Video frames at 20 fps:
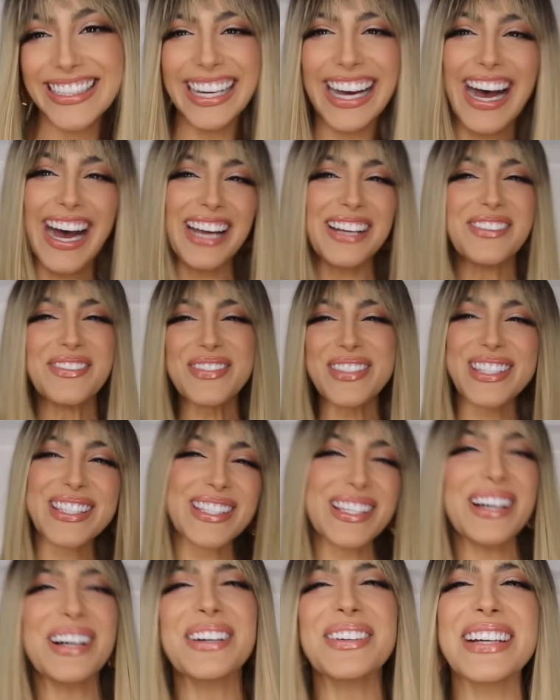I am
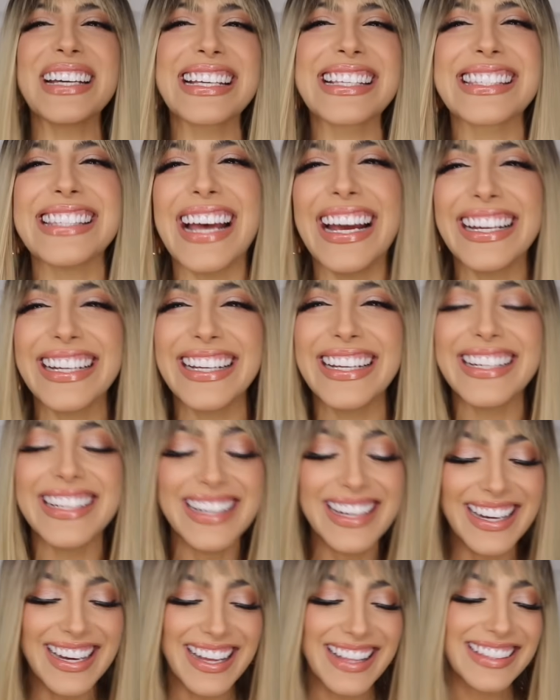so excited
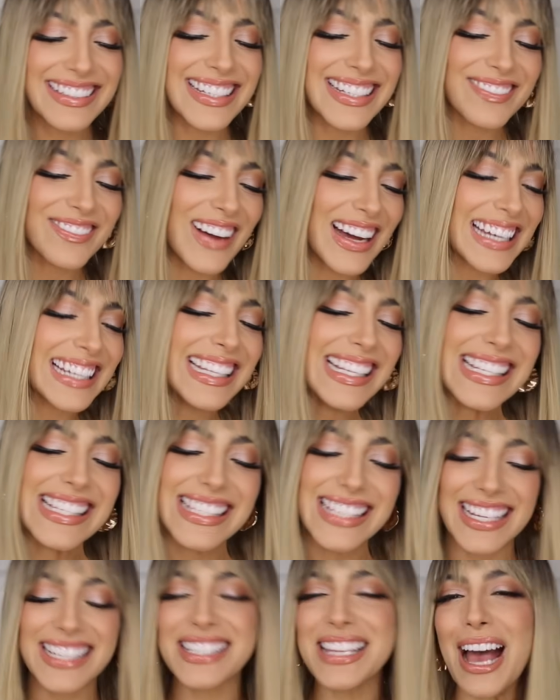to finally
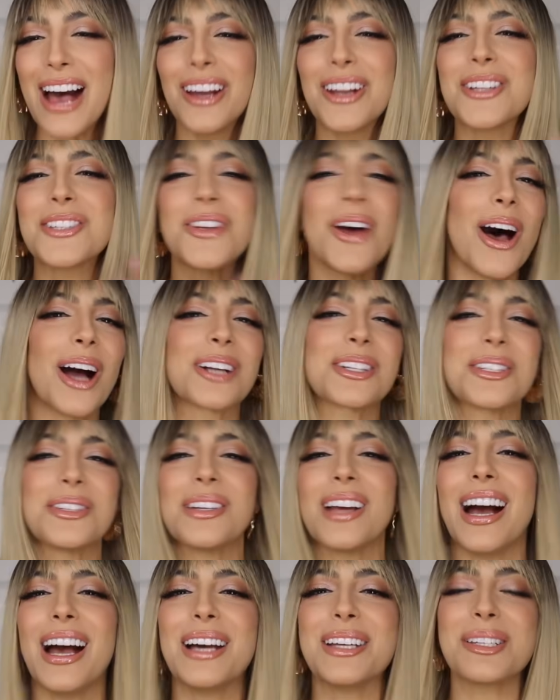sit down and talk to
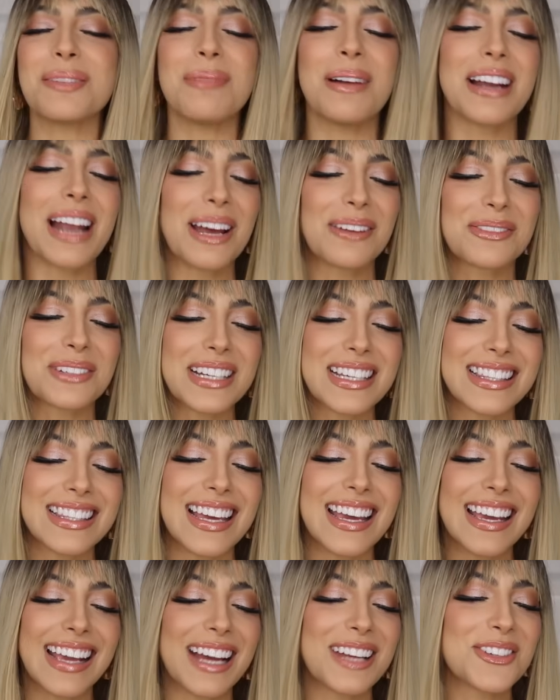you guys about
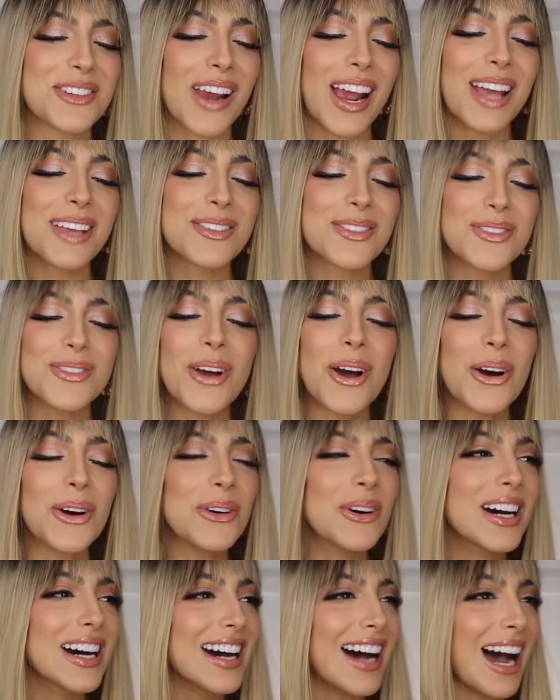everything. As you guys
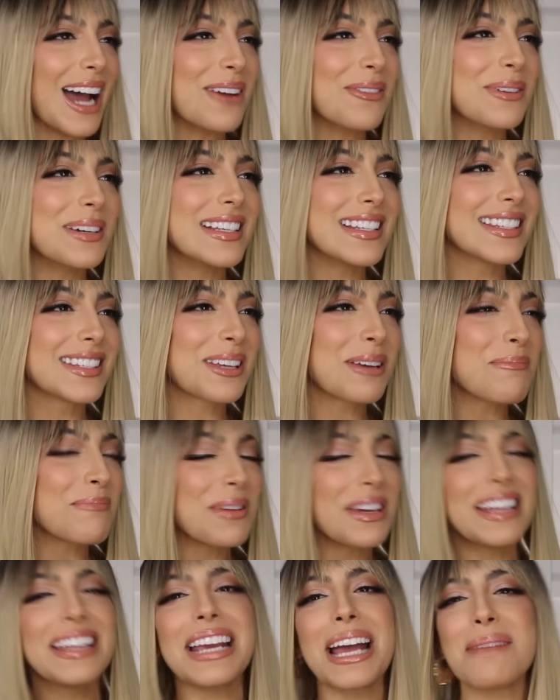know, I was
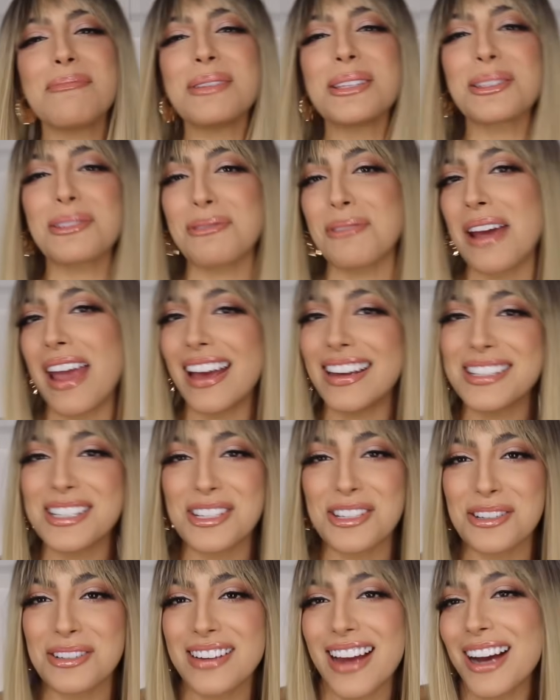competing at Miss Grand
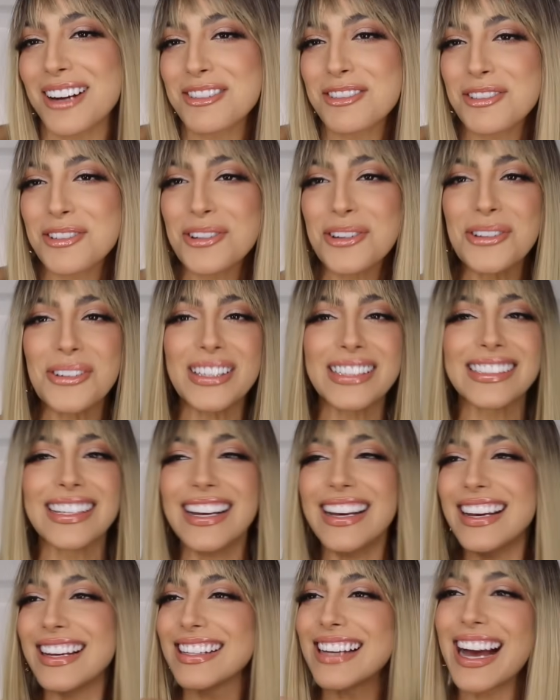International and
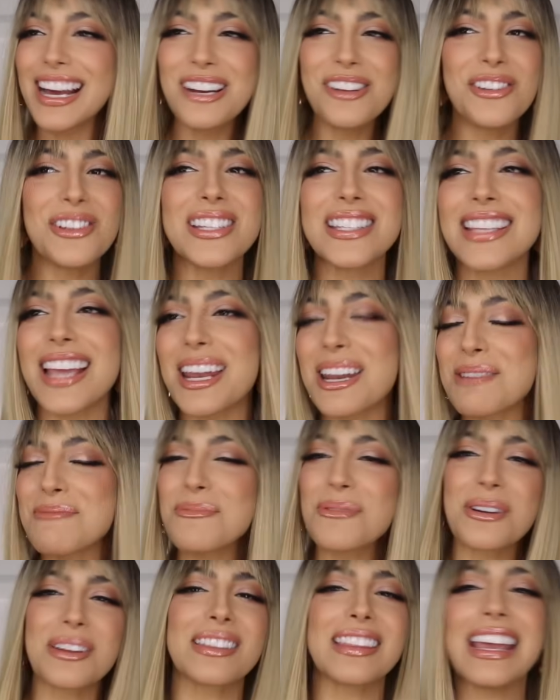kind of just getting
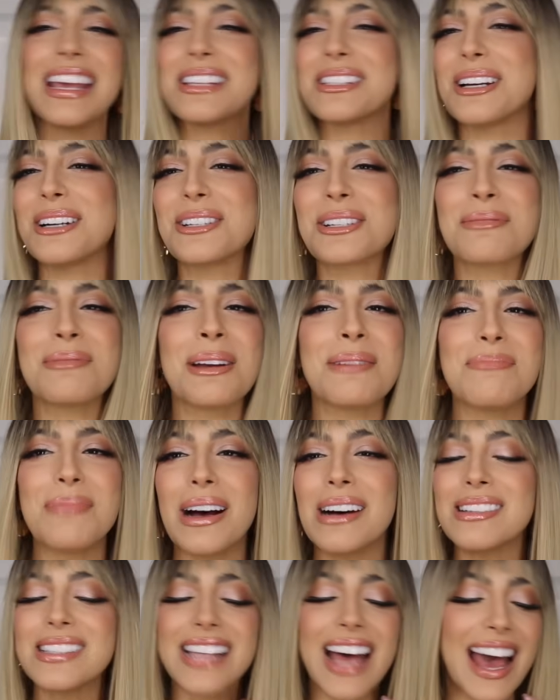more things under my
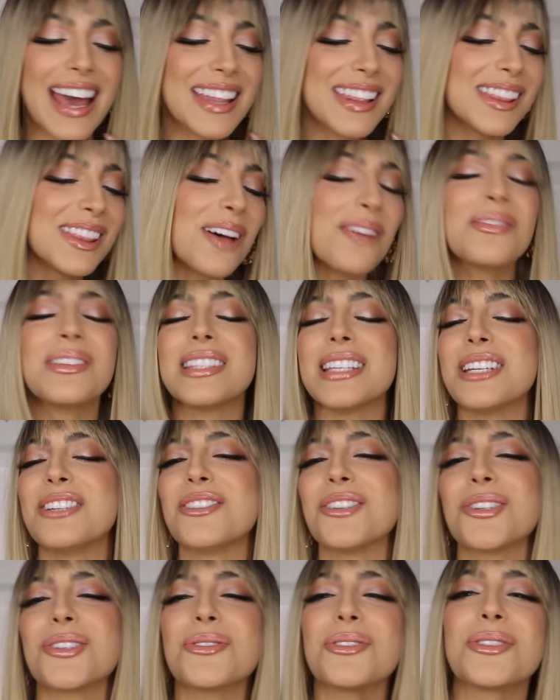belt. I love this
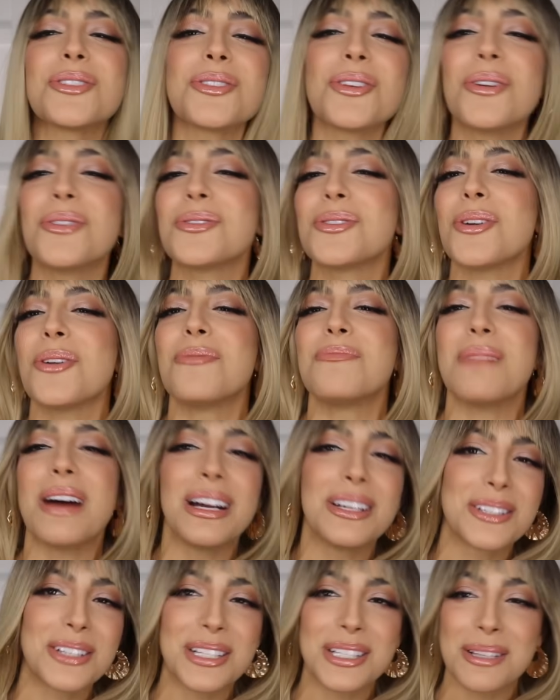industry so
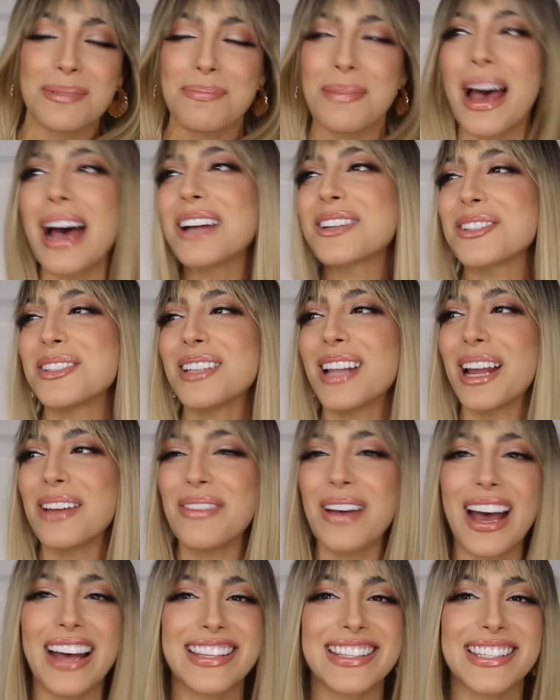much. It's a passion that
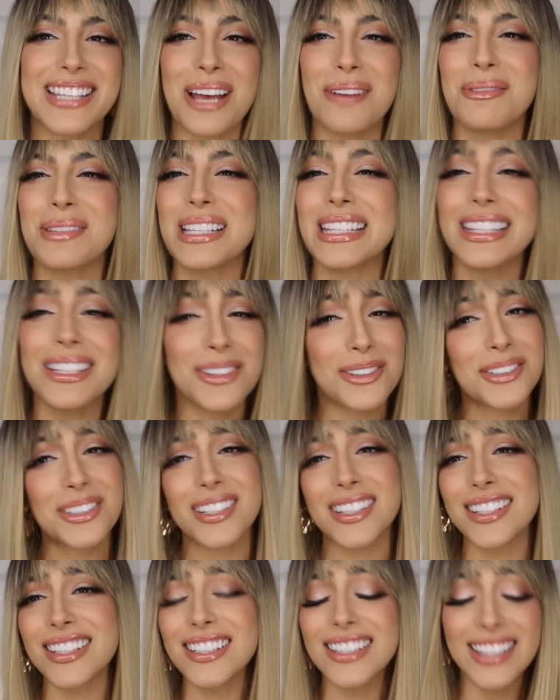I've had since I was a little
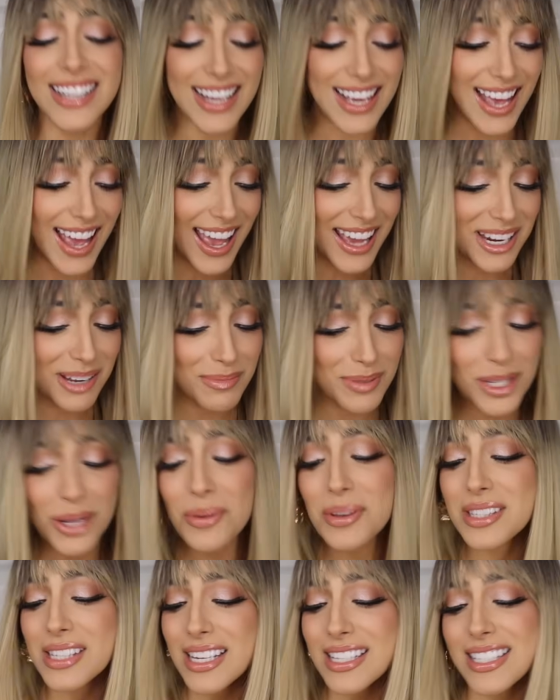girl, and I'm
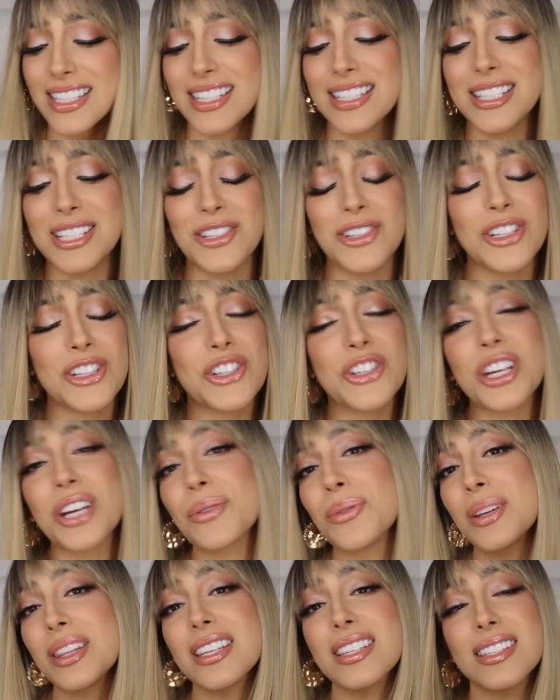so excited to continue to
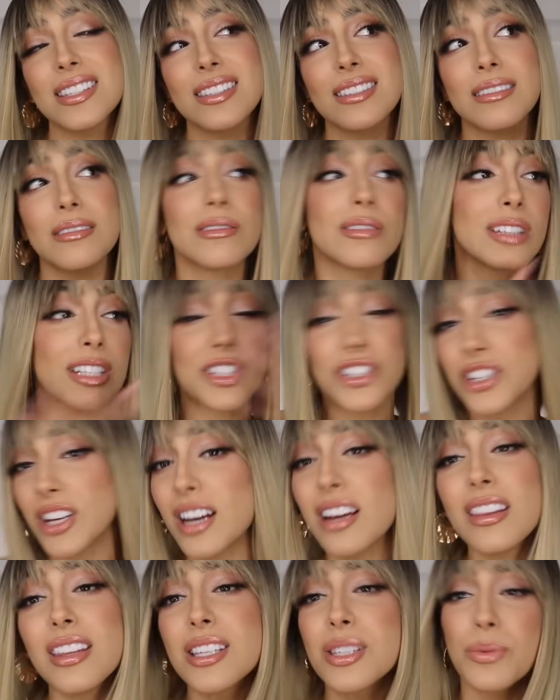share
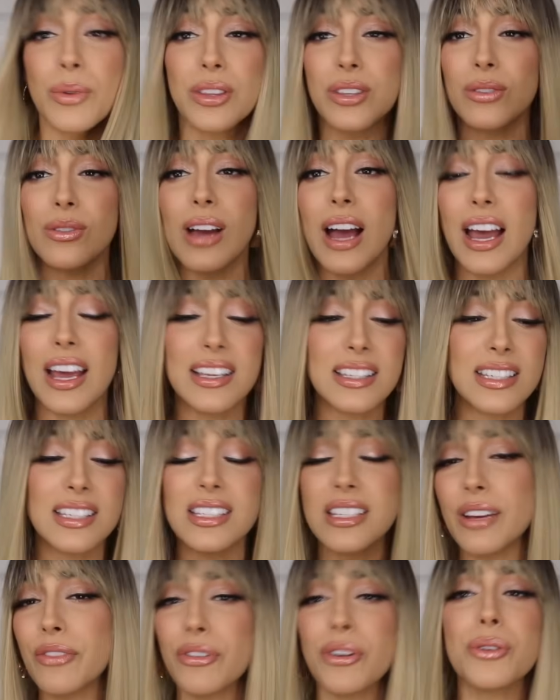this with you guys
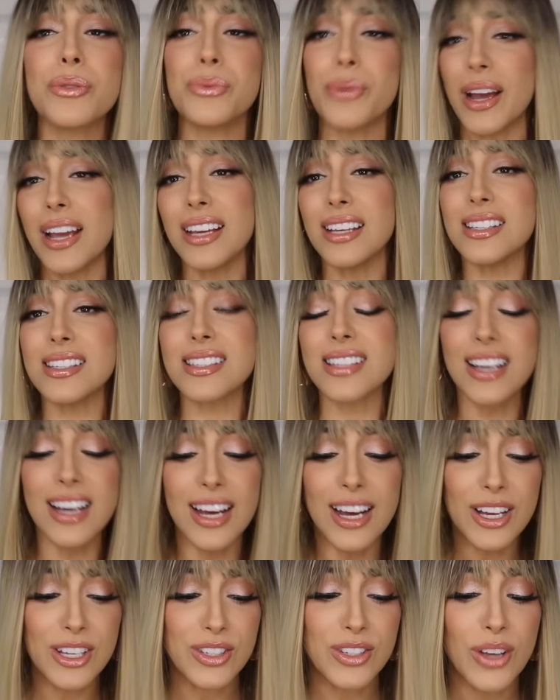in different ways.
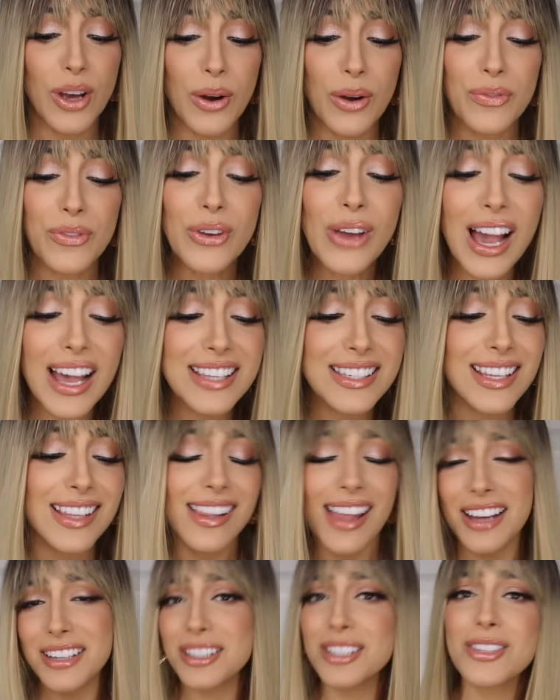So if you guys
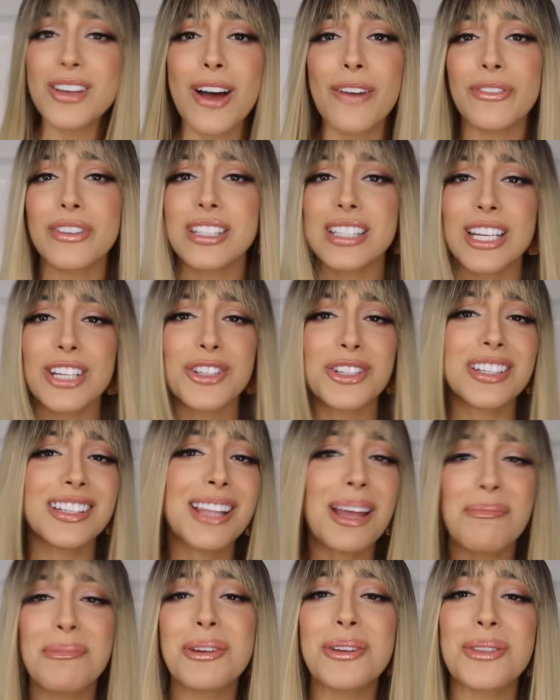like this conversation,
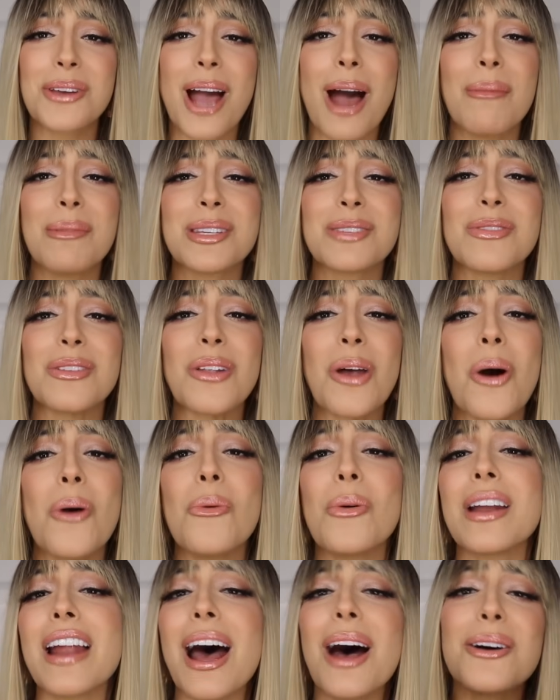let me know in the comments below
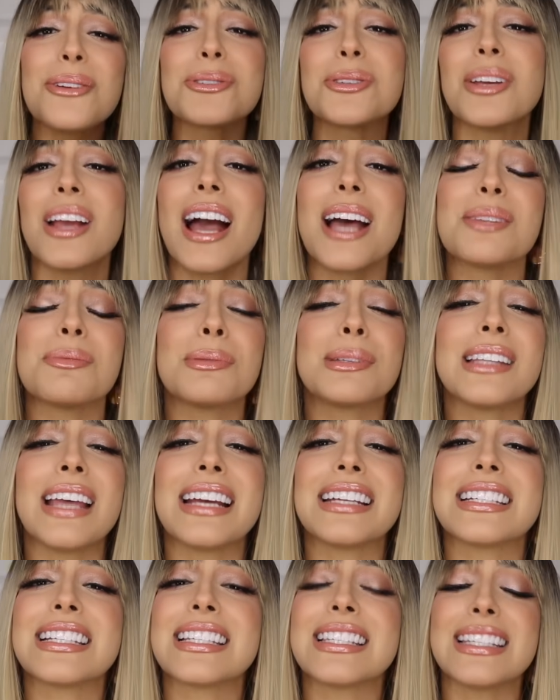what else you guys would
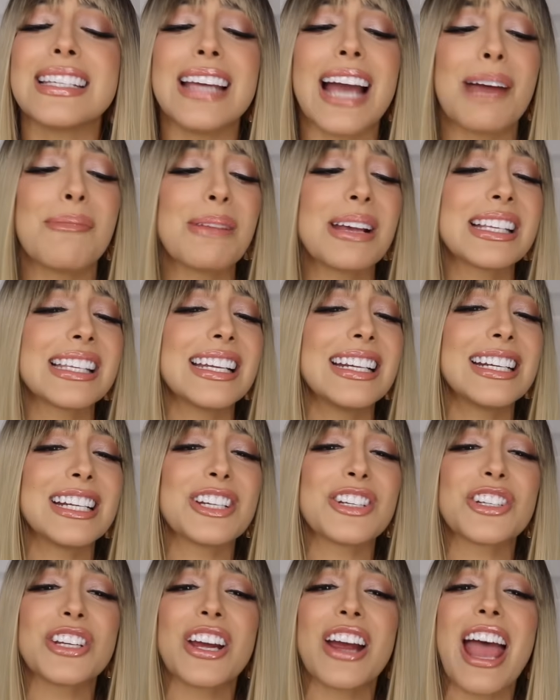like to see. I'm excited
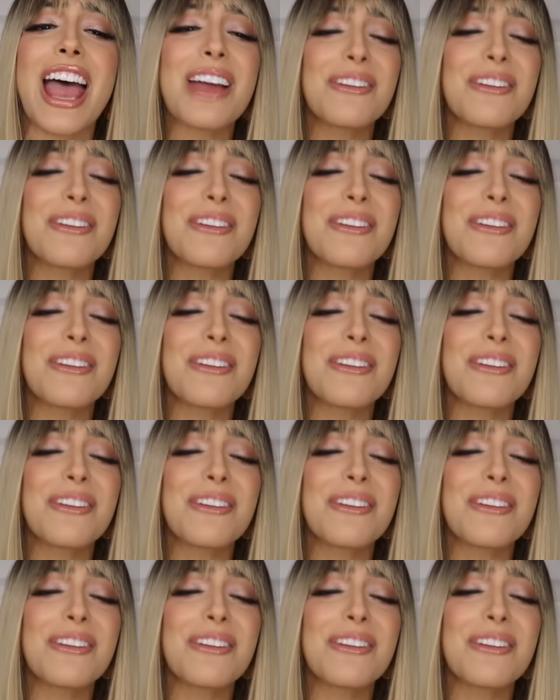to share